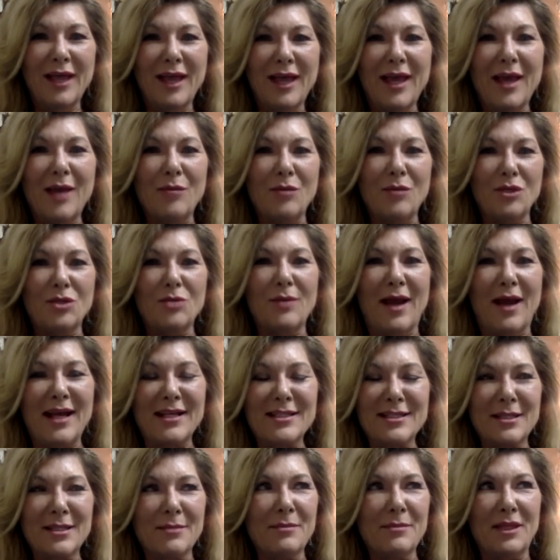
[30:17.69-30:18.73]
And when you
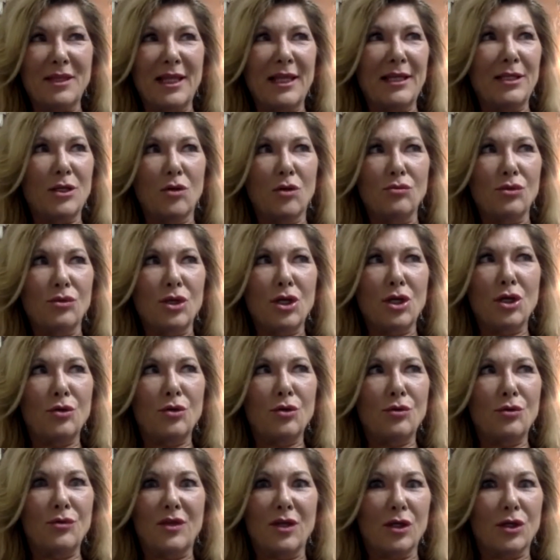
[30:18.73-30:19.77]
ask them and they don't know,
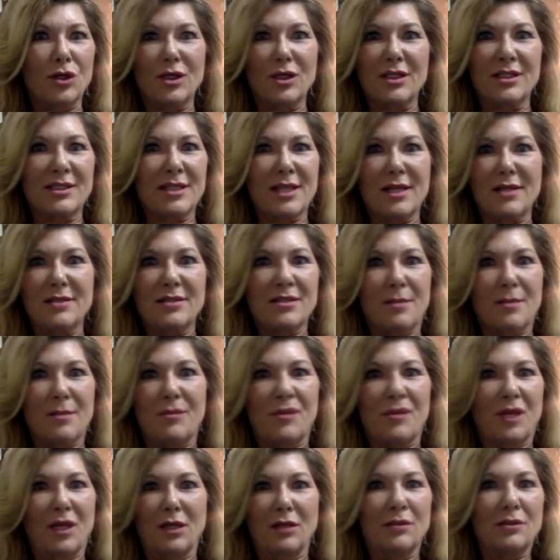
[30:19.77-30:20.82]
they're going to say
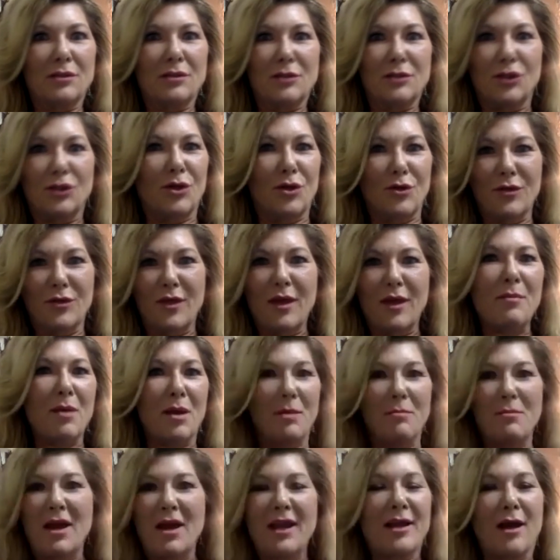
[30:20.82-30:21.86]
something. You know, they may
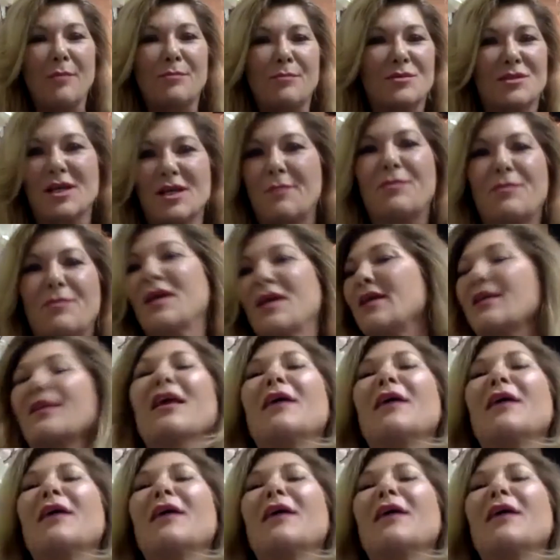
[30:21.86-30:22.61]
make up something.